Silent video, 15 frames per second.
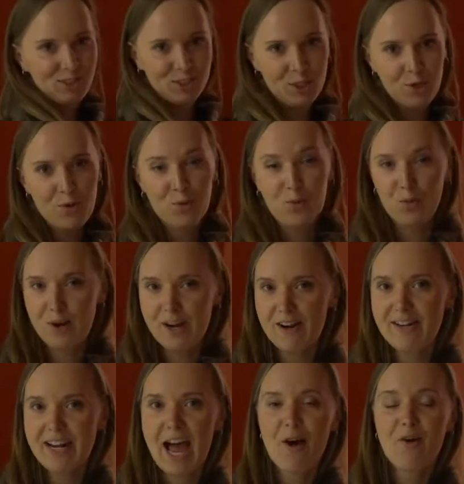so
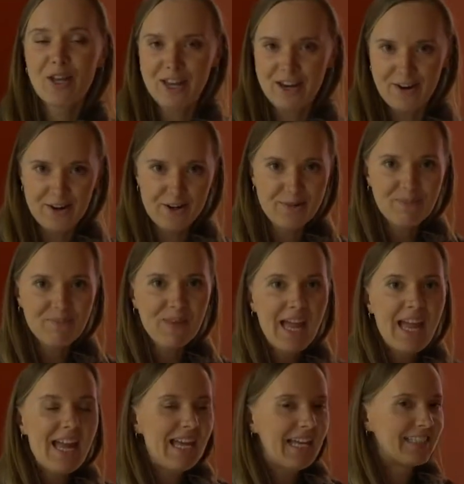we're now here.
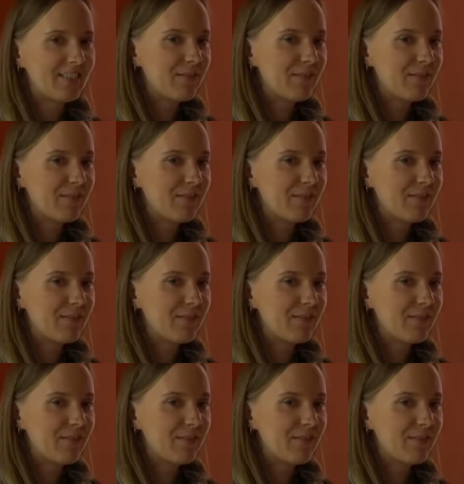It's